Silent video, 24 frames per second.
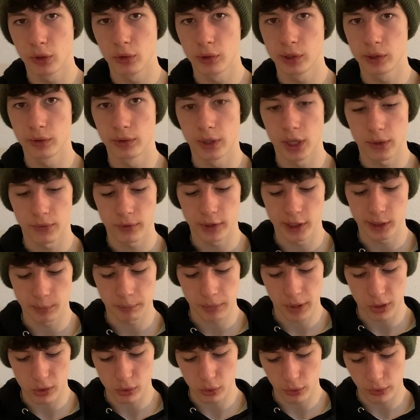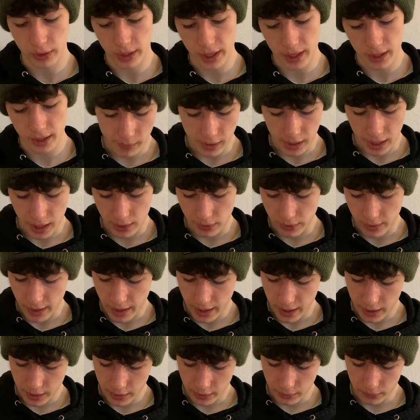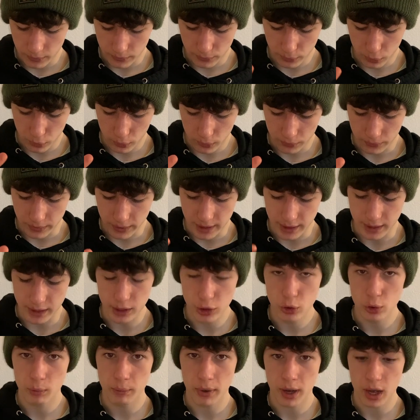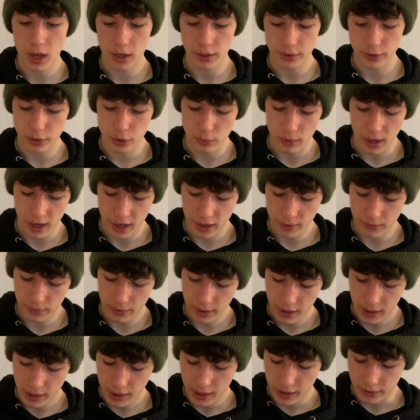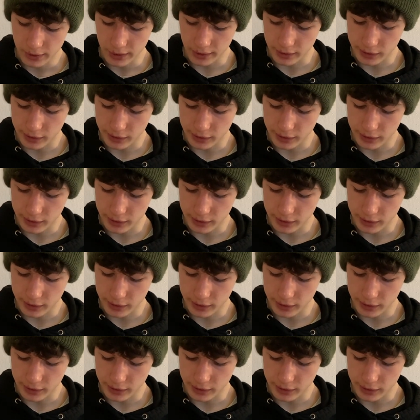so nothing special there. And then for the heel part, you have this